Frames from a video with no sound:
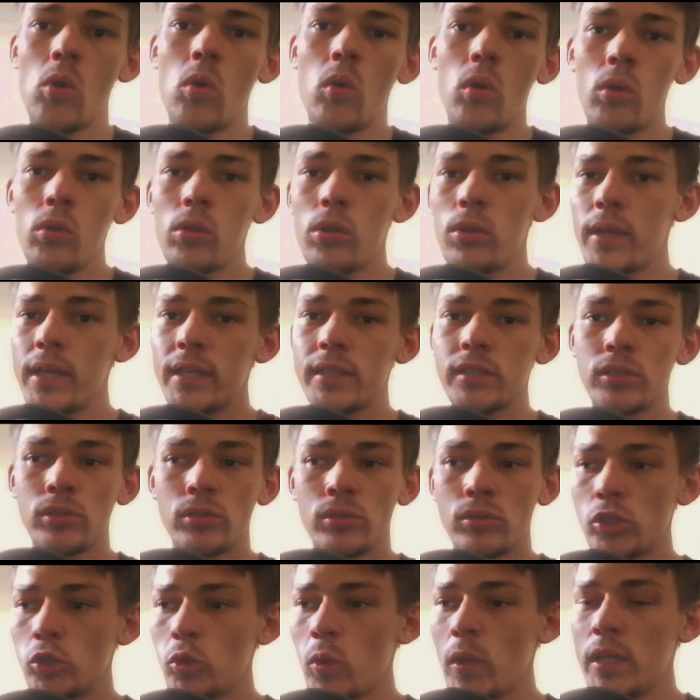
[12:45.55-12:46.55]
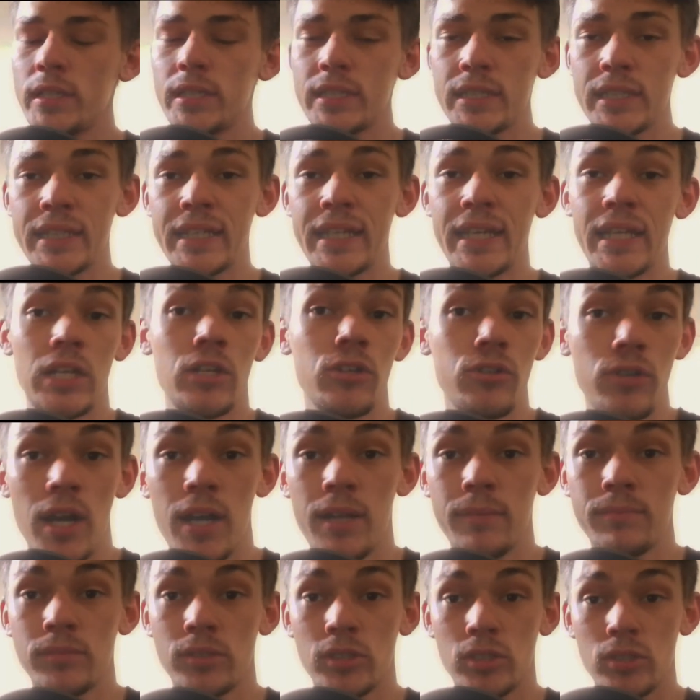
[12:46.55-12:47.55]
all the way to 20
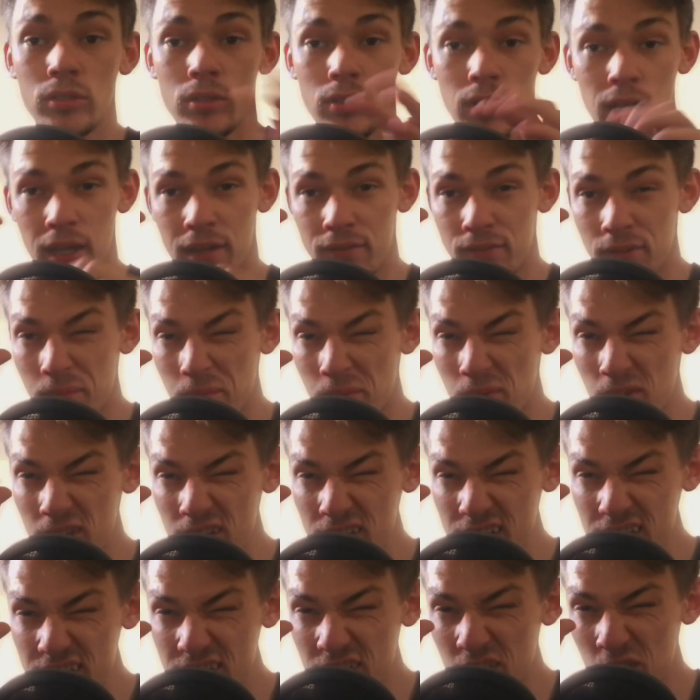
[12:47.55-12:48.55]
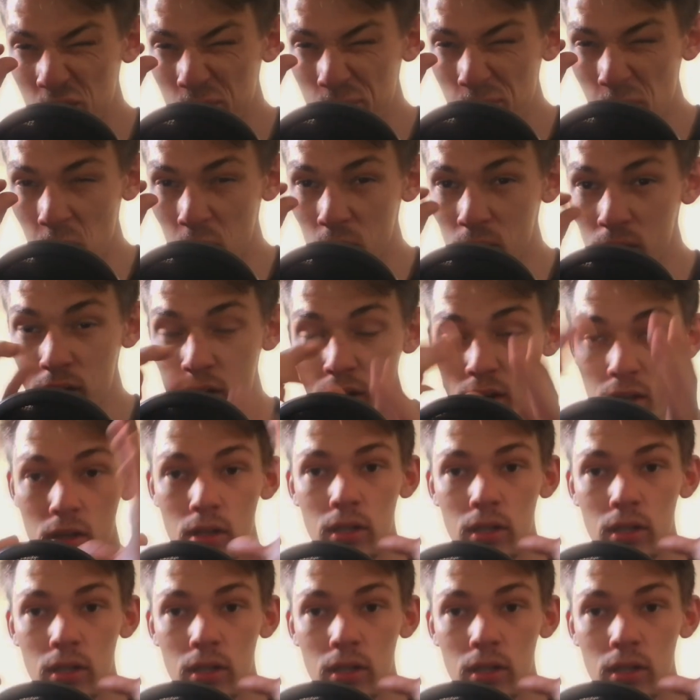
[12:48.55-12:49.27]
kilograms. So like from this small